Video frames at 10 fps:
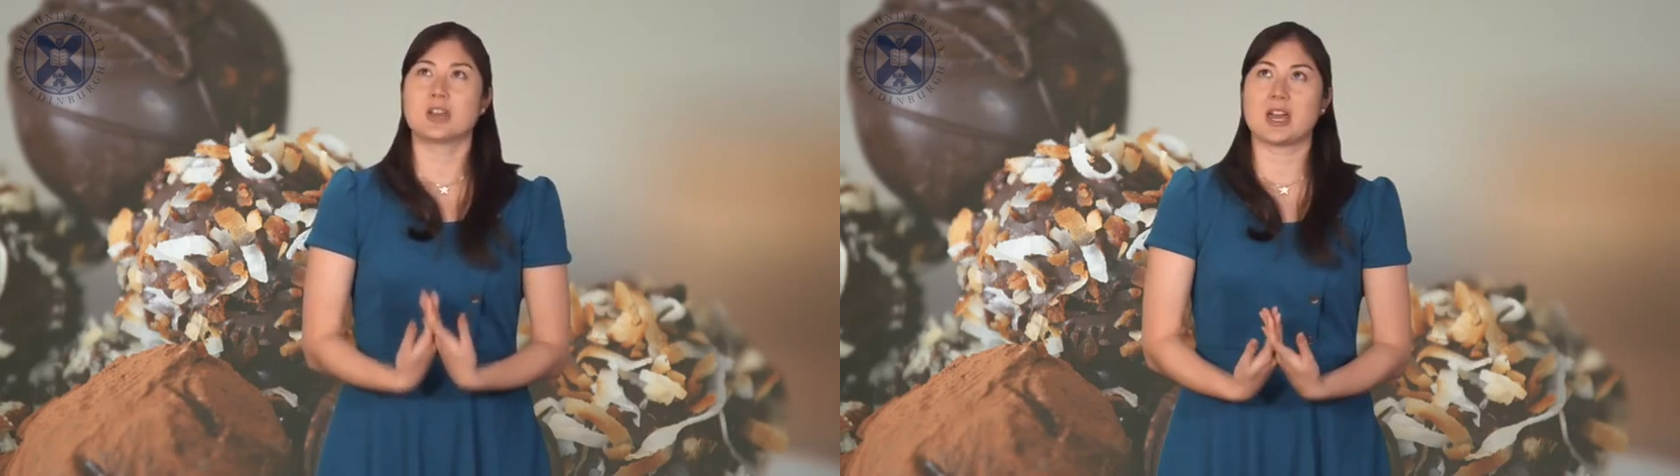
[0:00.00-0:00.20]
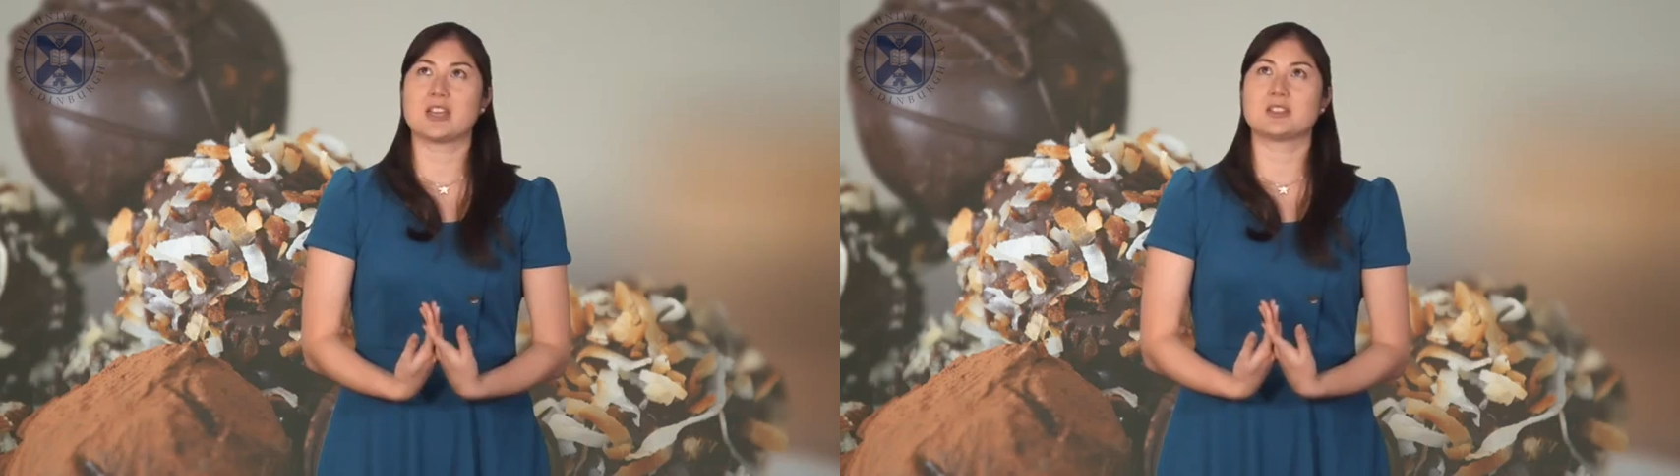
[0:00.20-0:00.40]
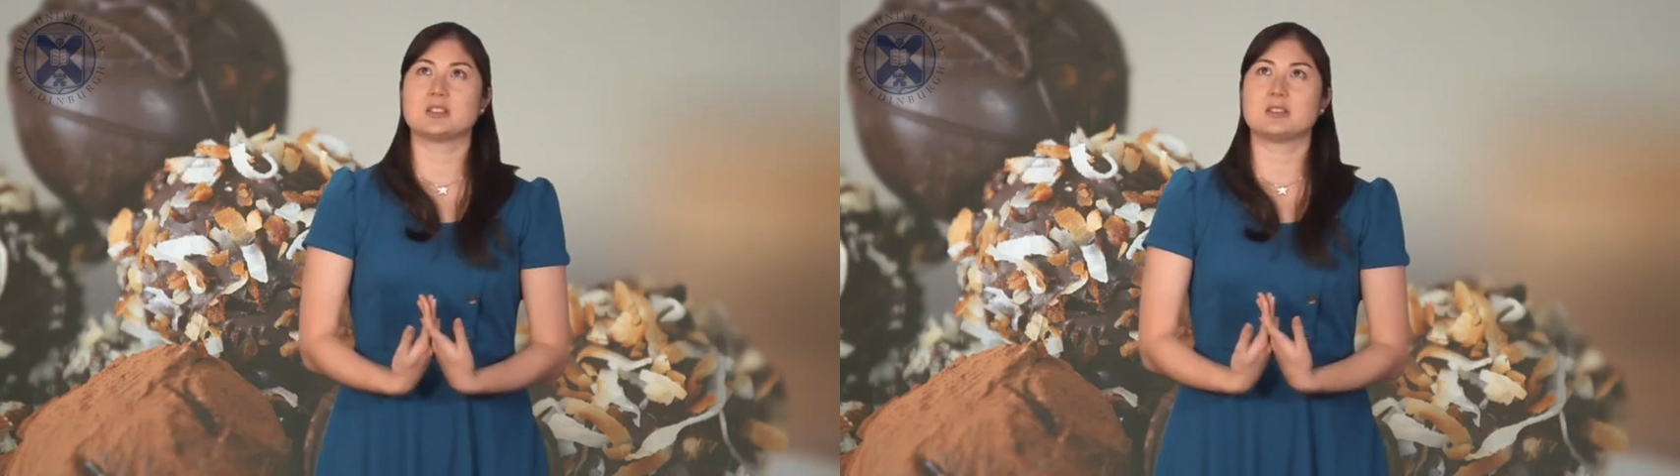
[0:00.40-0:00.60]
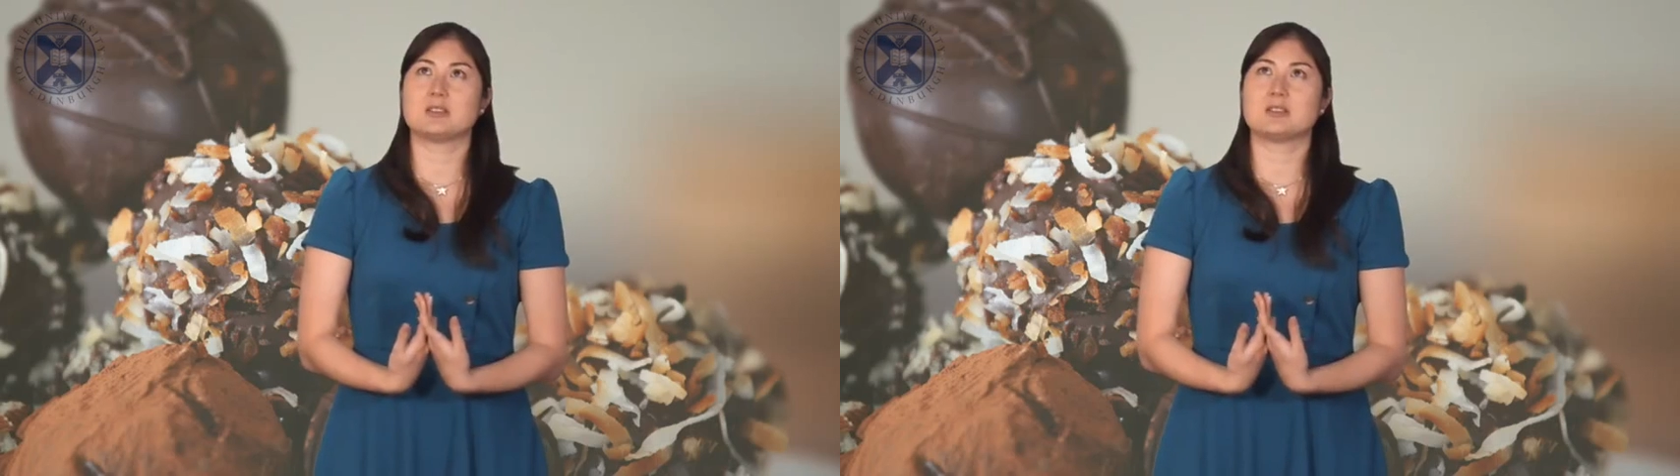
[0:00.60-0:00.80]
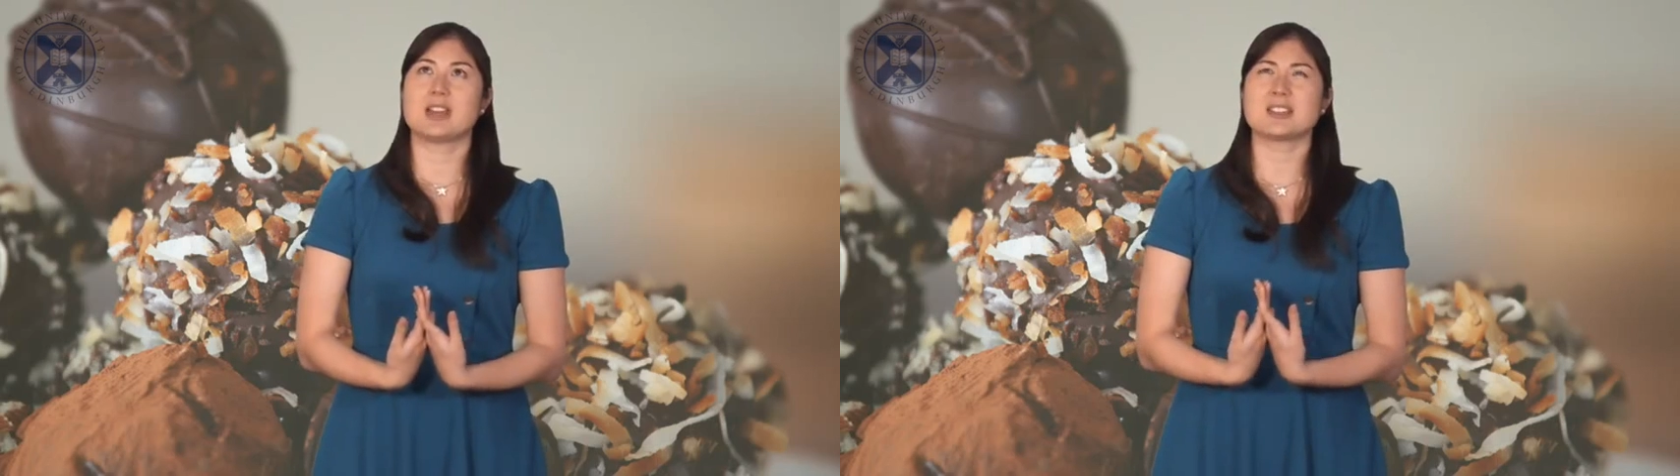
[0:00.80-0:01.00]
Okay,
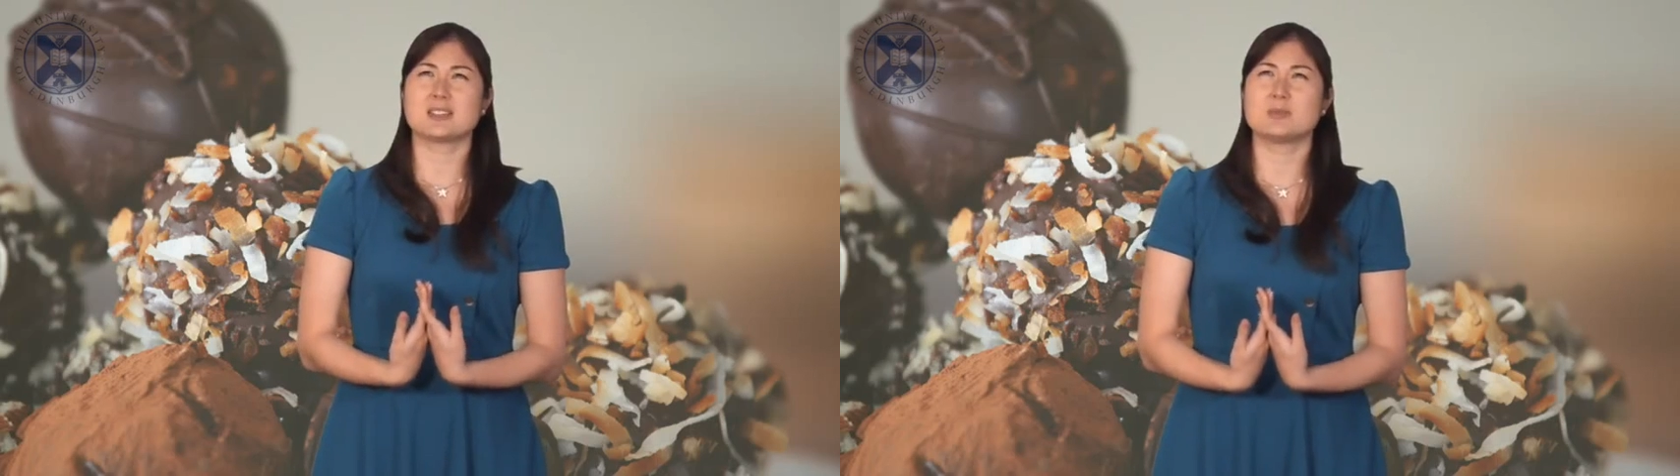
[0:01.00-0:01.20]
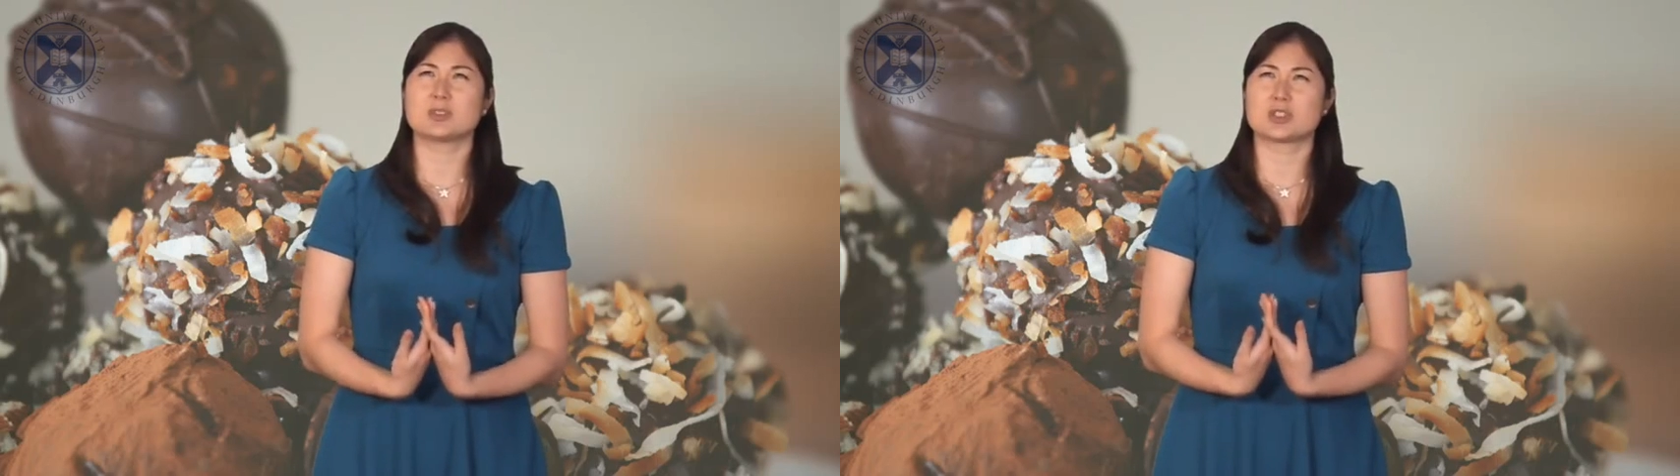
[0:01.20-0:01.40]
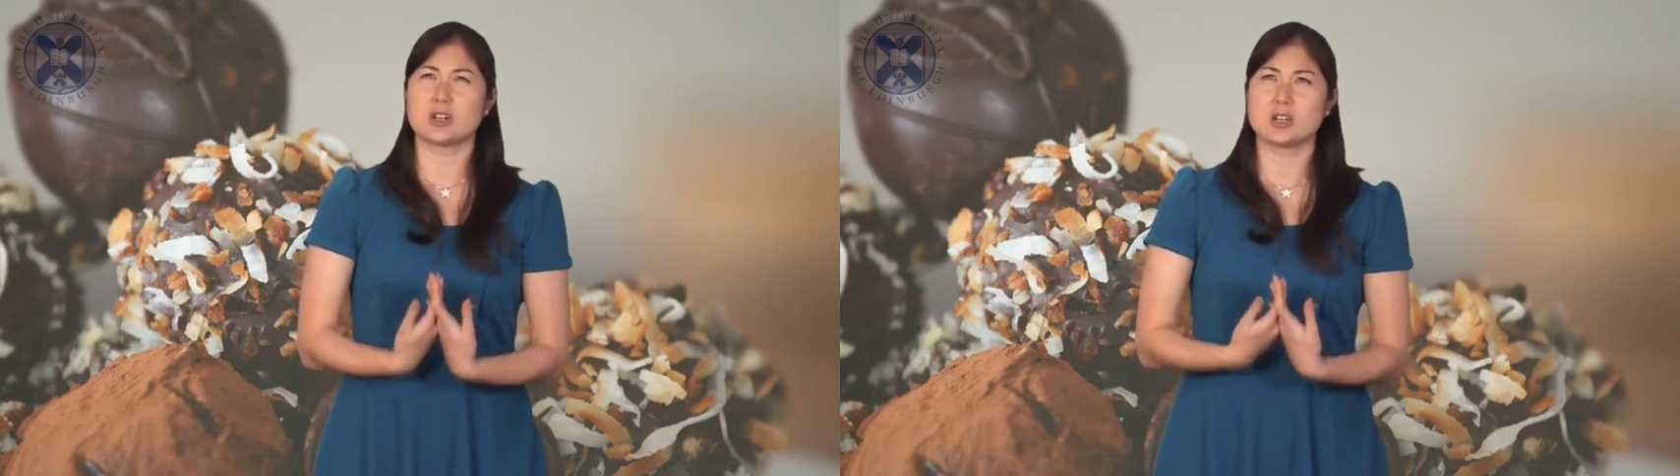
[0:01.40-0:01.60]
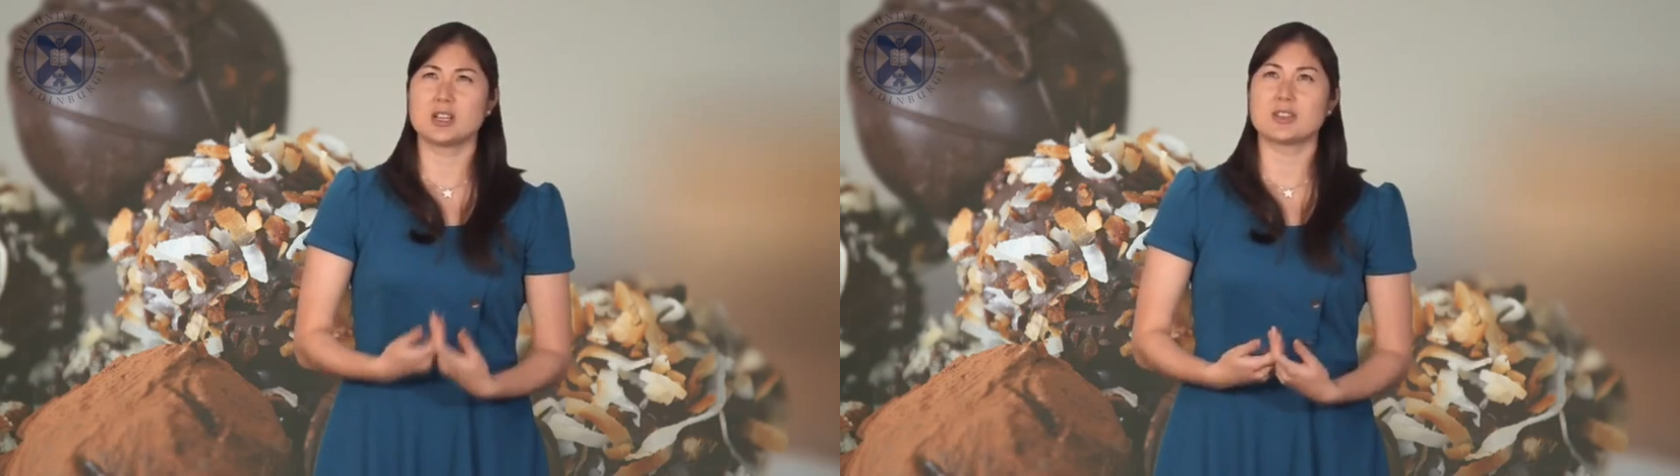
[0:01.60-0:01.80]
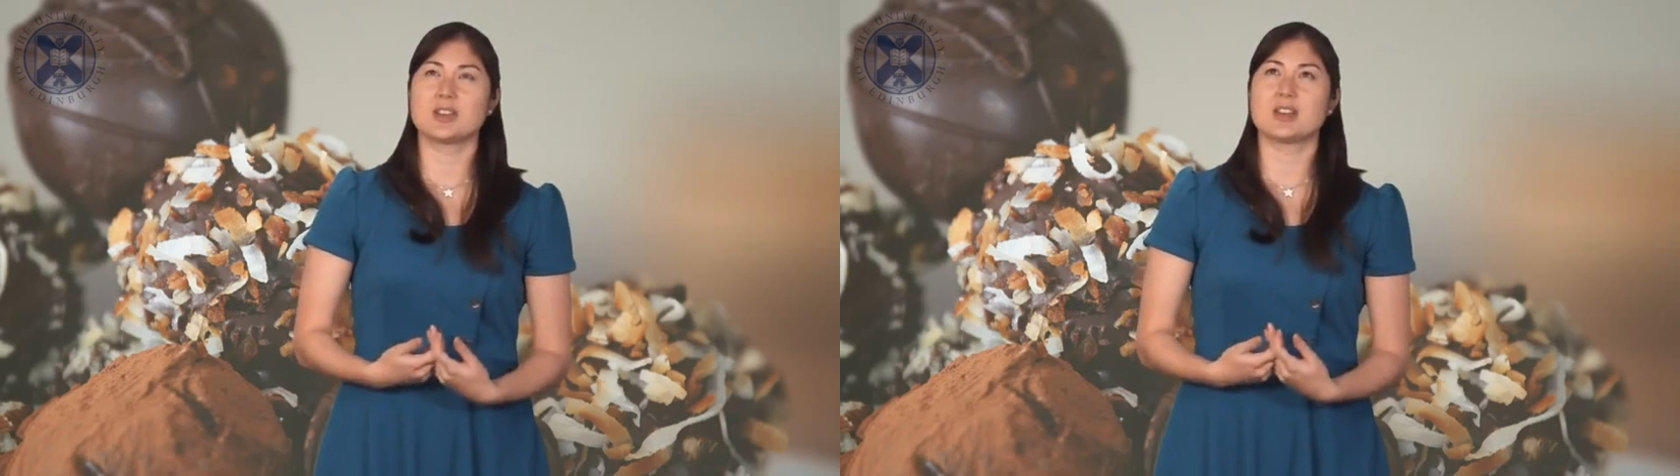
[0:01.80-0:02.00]
to get some more chocolate,